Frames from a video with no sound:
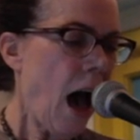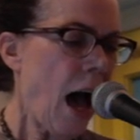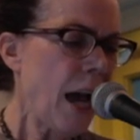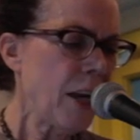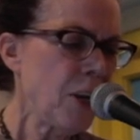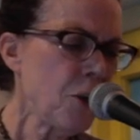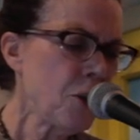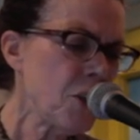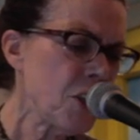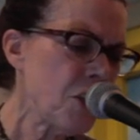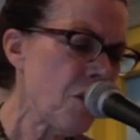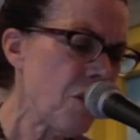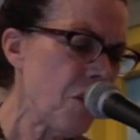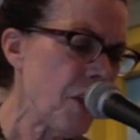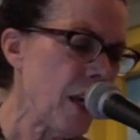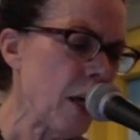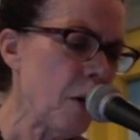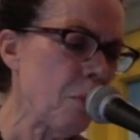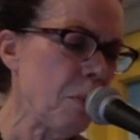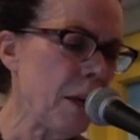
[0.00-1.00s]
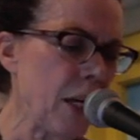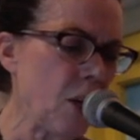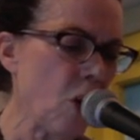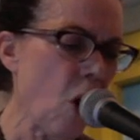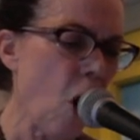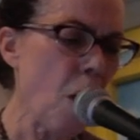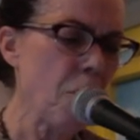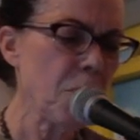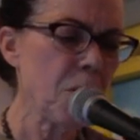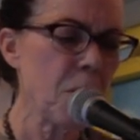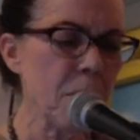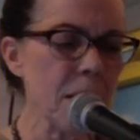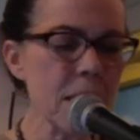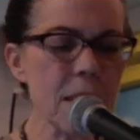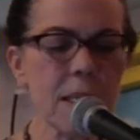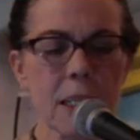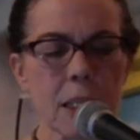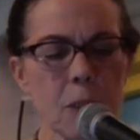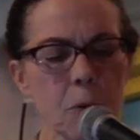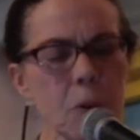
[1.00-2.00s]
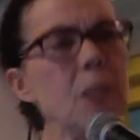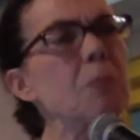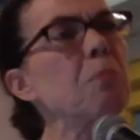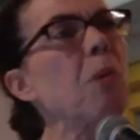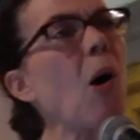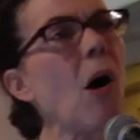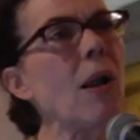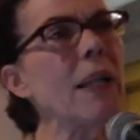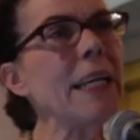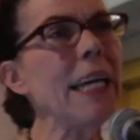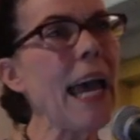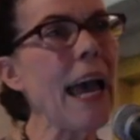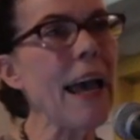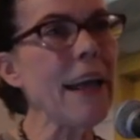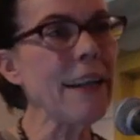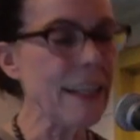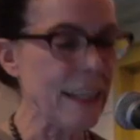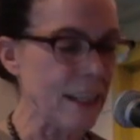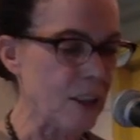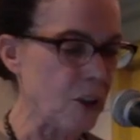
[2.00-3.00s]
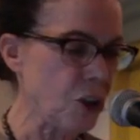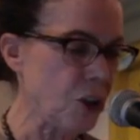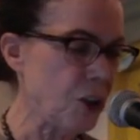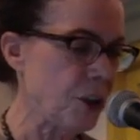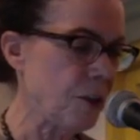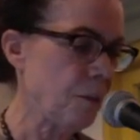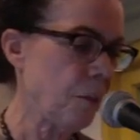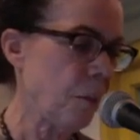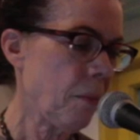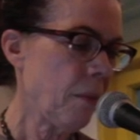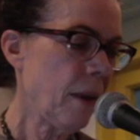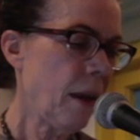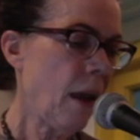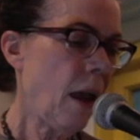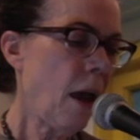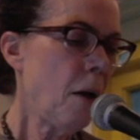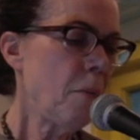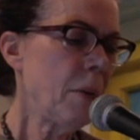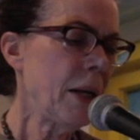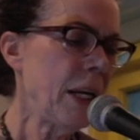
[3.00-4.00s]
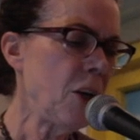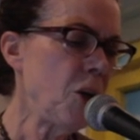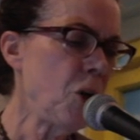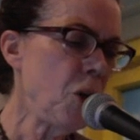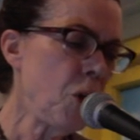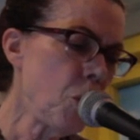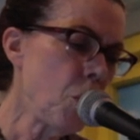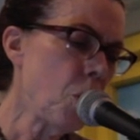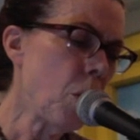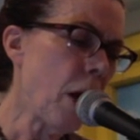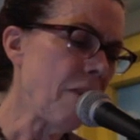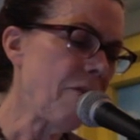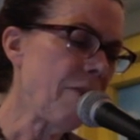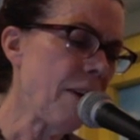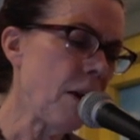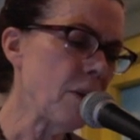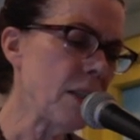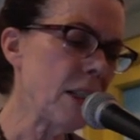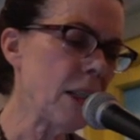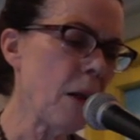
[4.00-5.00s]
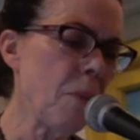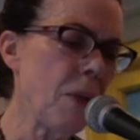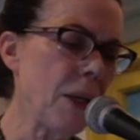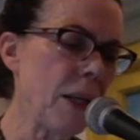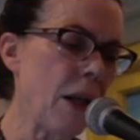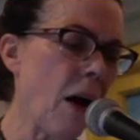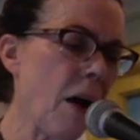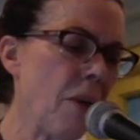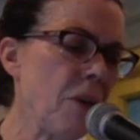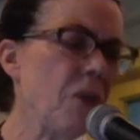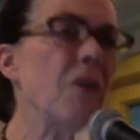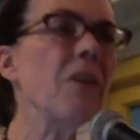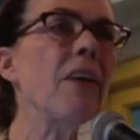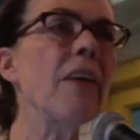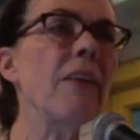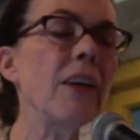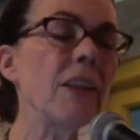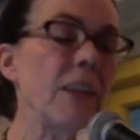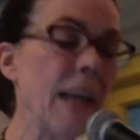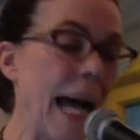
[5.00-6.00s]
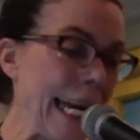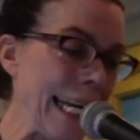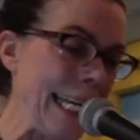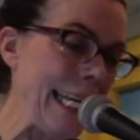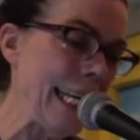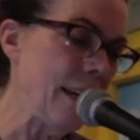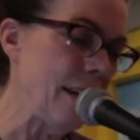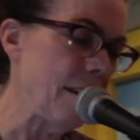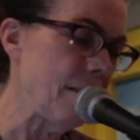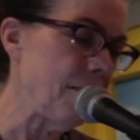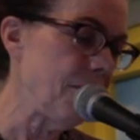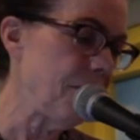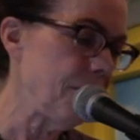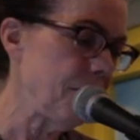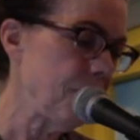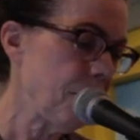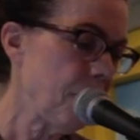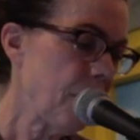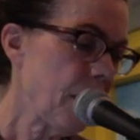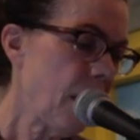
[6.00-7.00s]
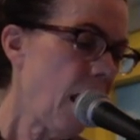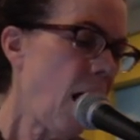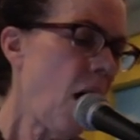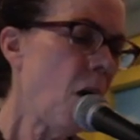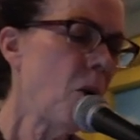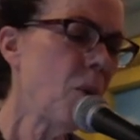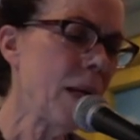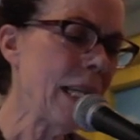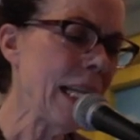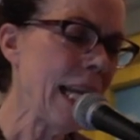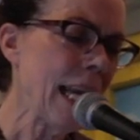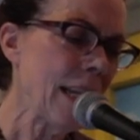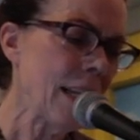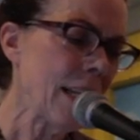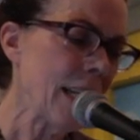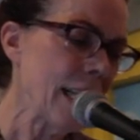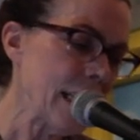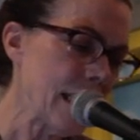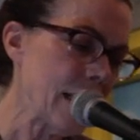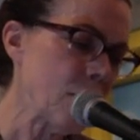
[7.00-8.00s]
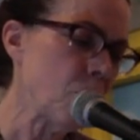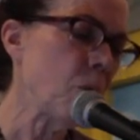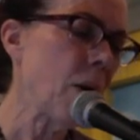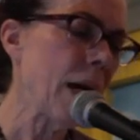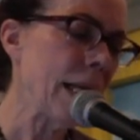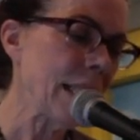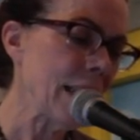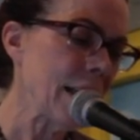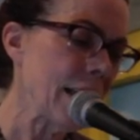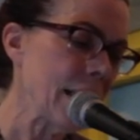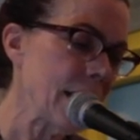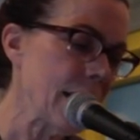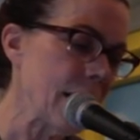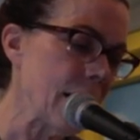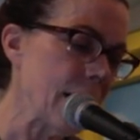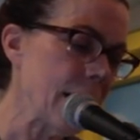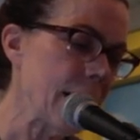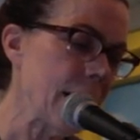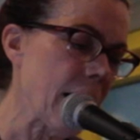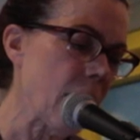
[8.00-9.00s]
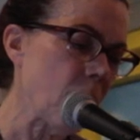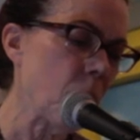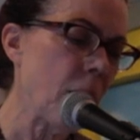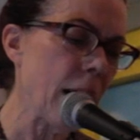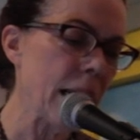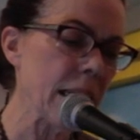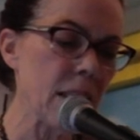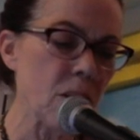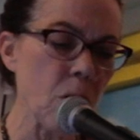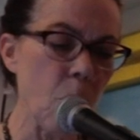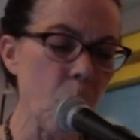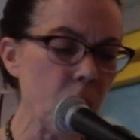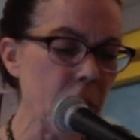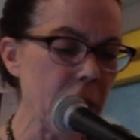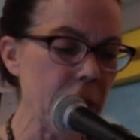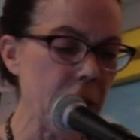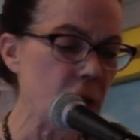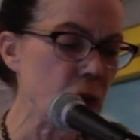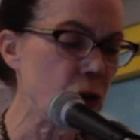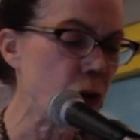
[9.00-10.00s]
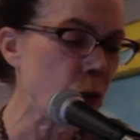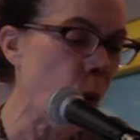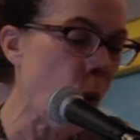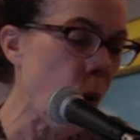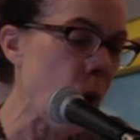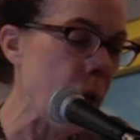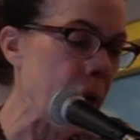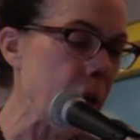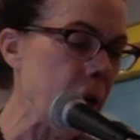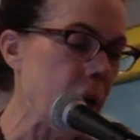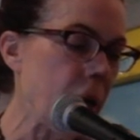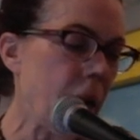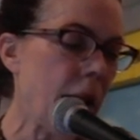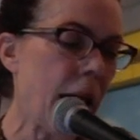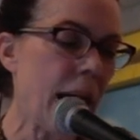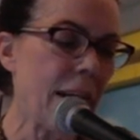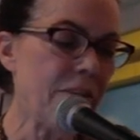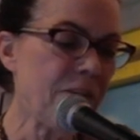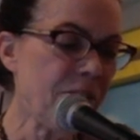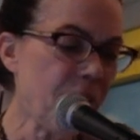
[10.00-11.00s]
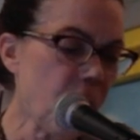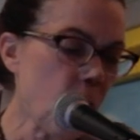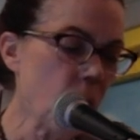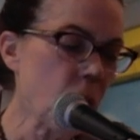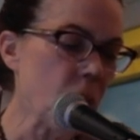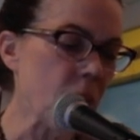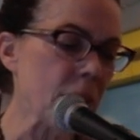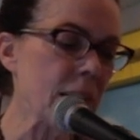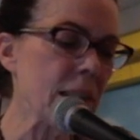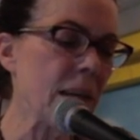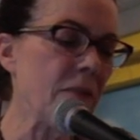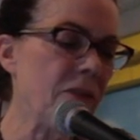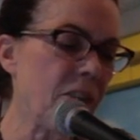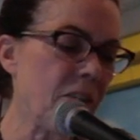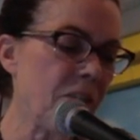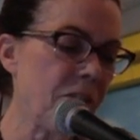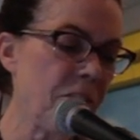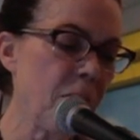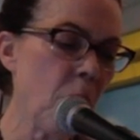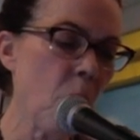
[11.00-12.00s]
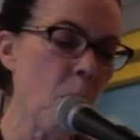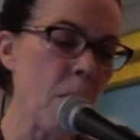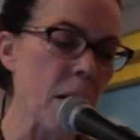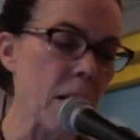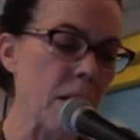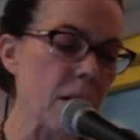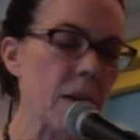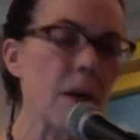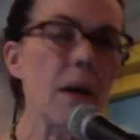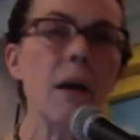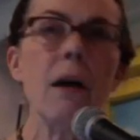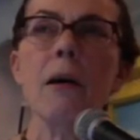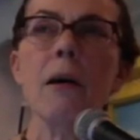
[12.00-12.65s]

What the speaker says: I used to think being optimistic was Pollyanna-ish, but in you, I found something other than the naive, a relentless restlessness that rests only in joy and fullness and fulfillment,